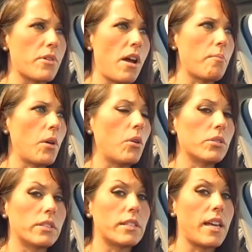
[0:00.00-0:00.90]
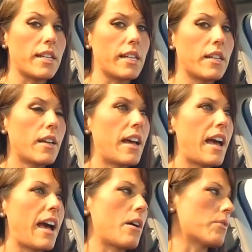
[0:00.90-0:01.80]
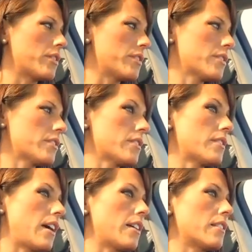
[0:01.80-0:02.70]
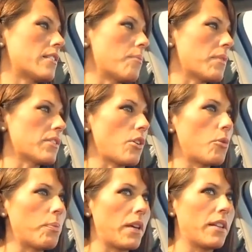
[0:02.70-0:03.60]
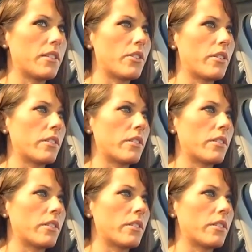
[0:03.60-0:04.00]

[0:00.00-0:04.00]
You're not beholden to any hours that something's open.